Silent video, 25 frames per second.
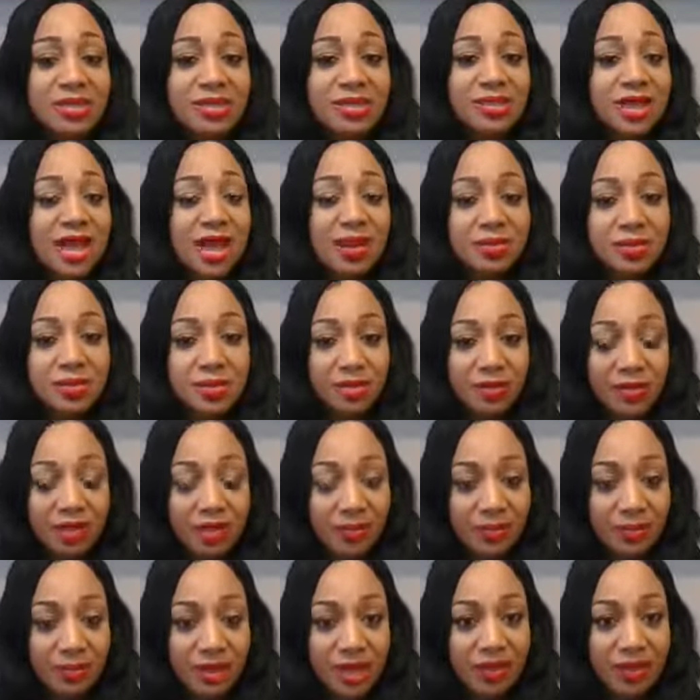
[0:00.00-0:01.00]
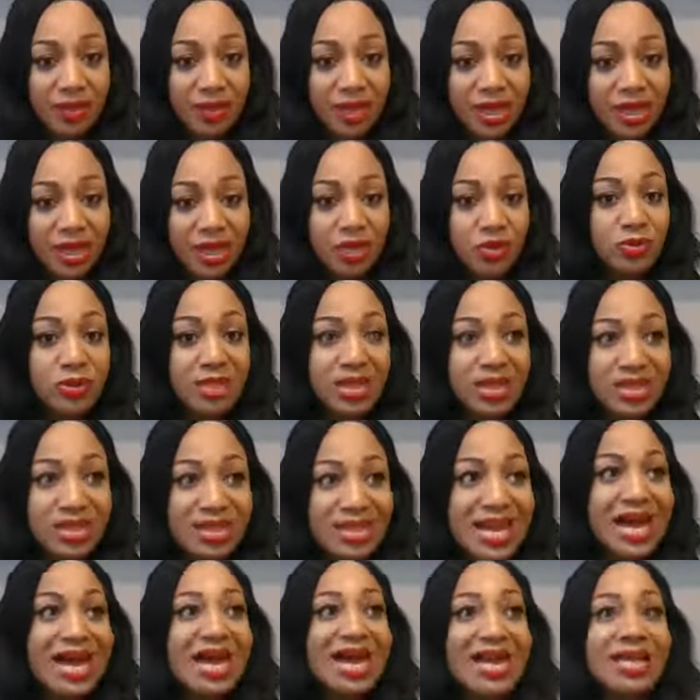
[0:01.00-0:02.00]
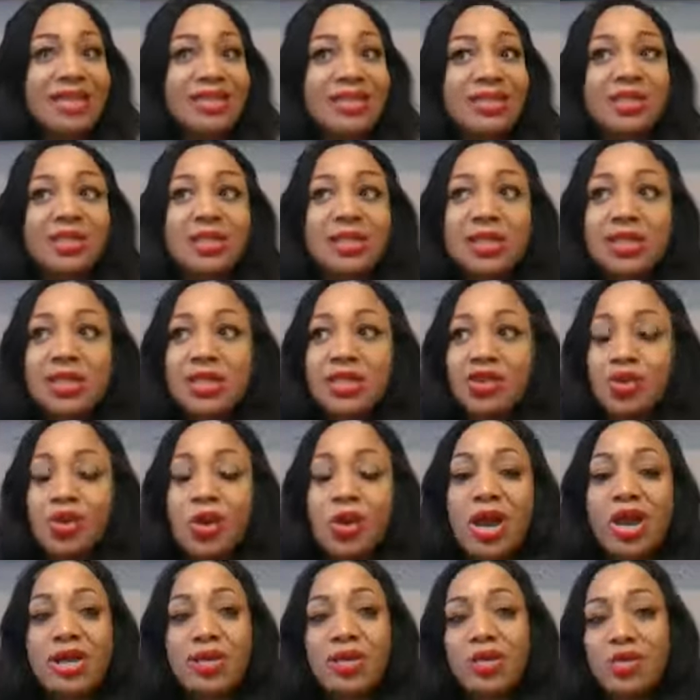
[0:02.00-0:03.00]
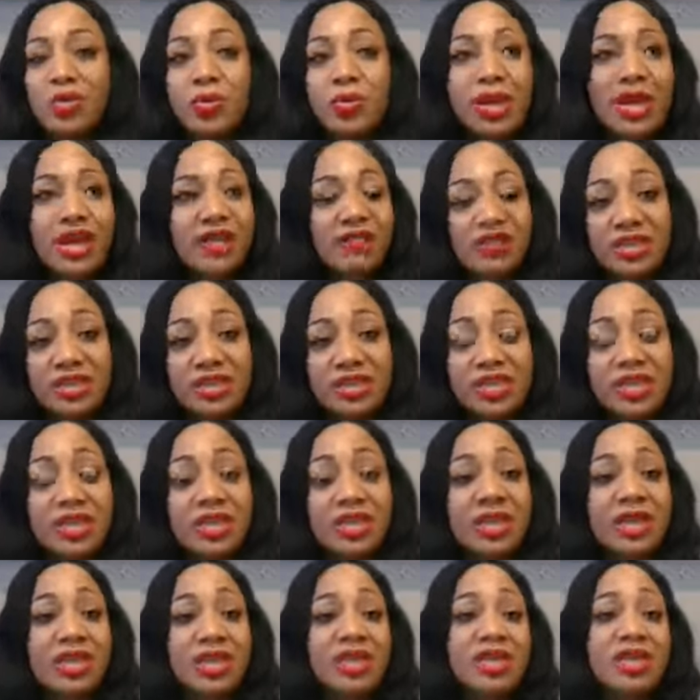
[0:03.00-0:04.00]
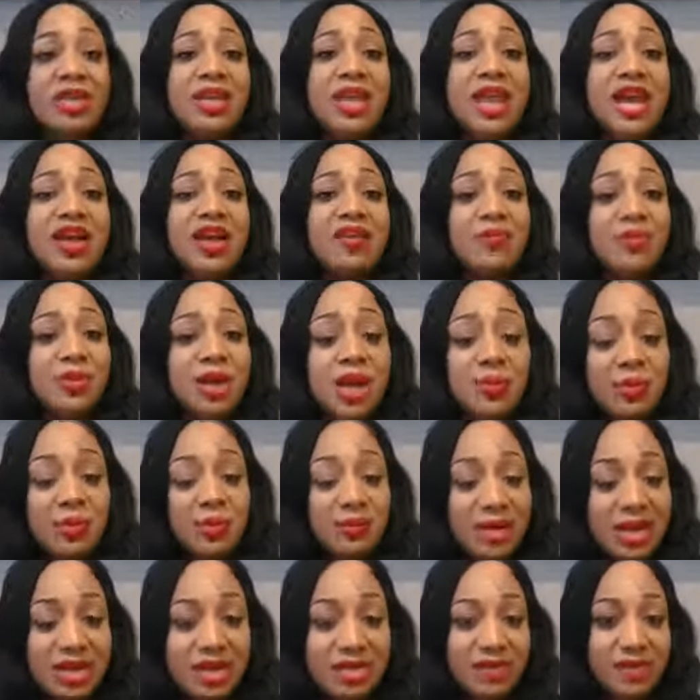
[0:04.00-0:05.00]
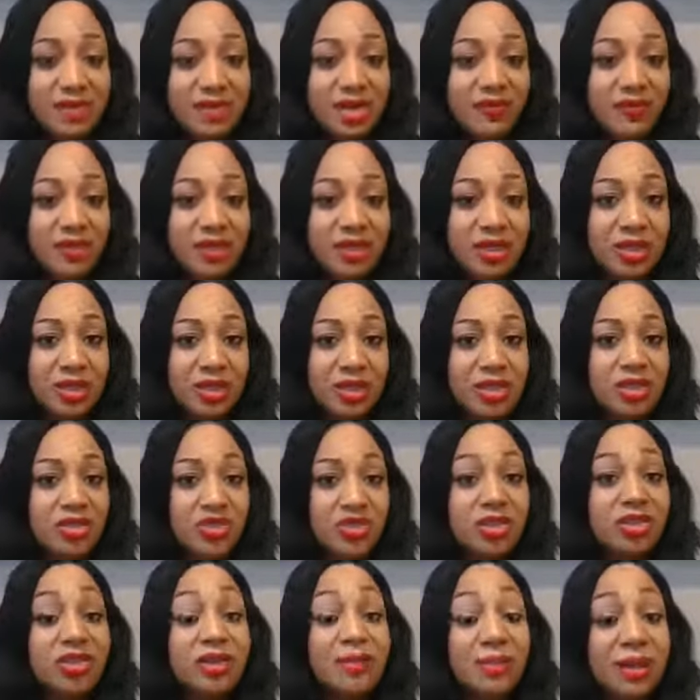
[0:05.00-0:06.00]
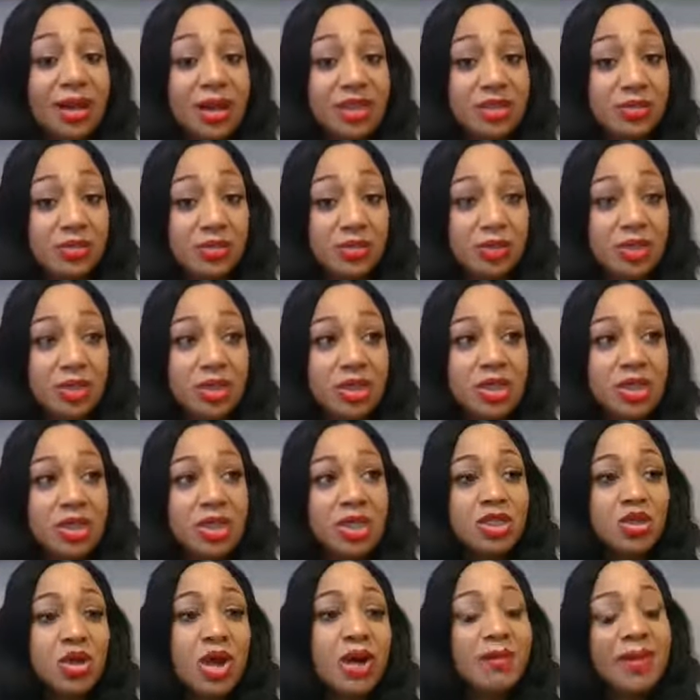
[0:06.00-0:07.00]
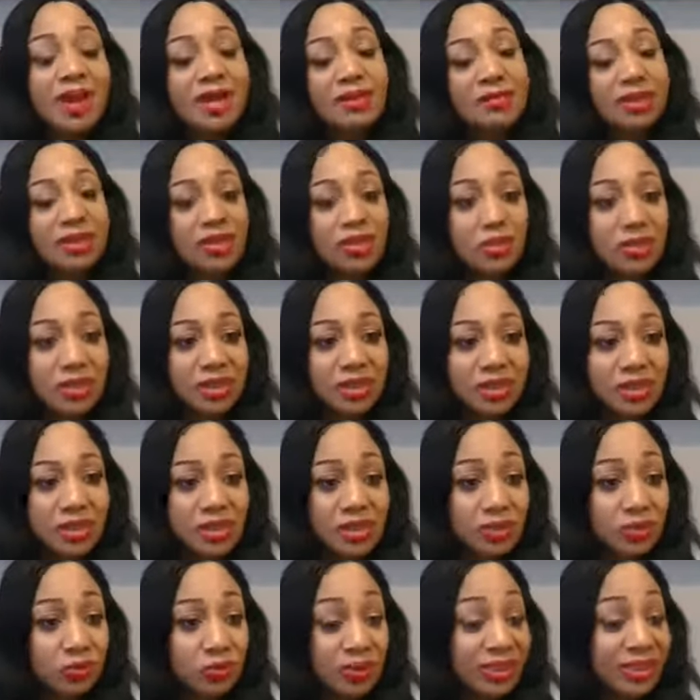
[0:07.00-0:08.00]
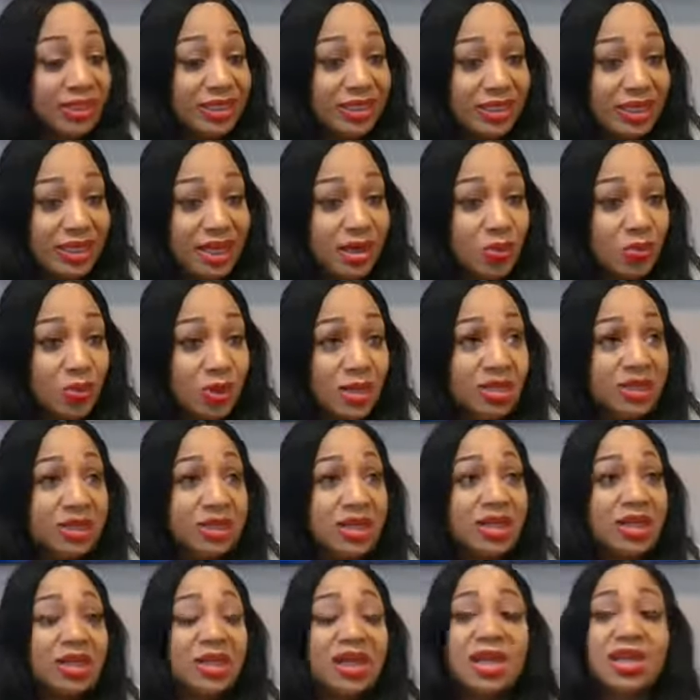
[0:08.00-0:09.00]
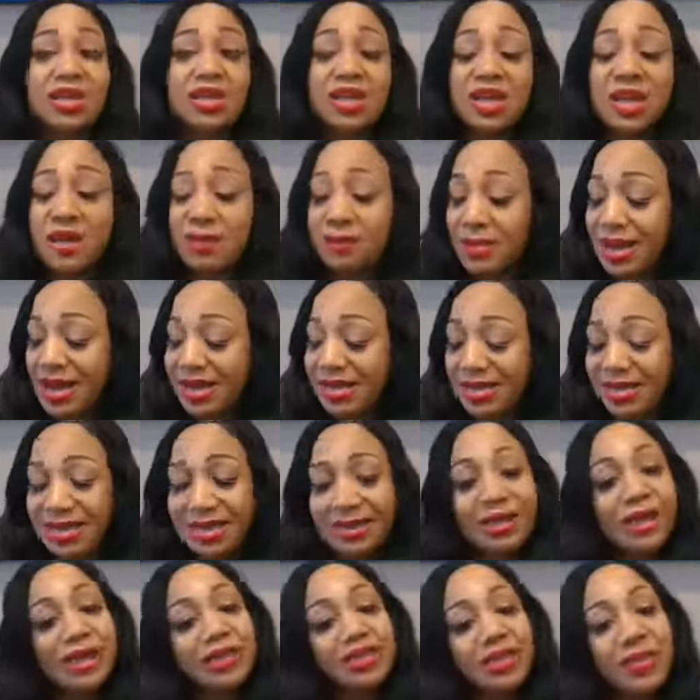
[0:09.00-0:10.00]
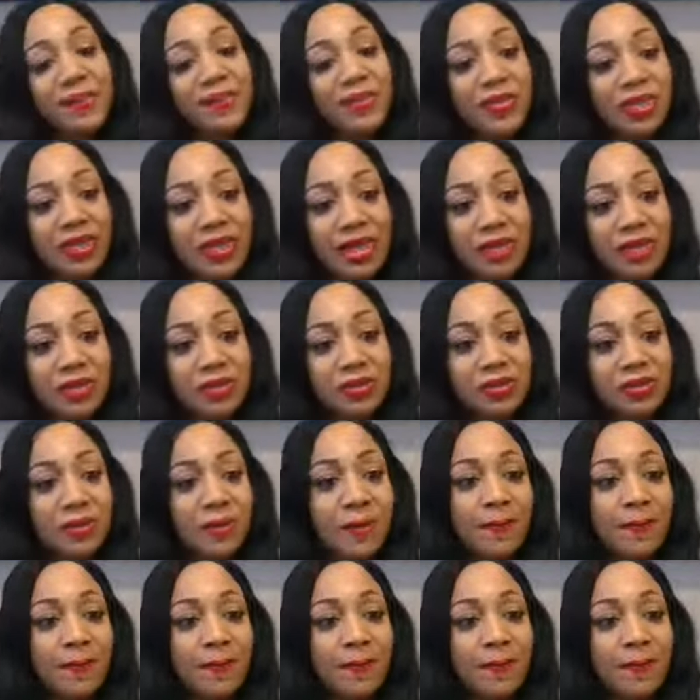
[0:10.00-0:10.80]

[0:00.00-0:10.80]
is absolutely a myth. Like you cannot try to do everything and then have proper balance in everything. It's just impossible. So I might be doing good, really good at one thing, and then I might neglect something else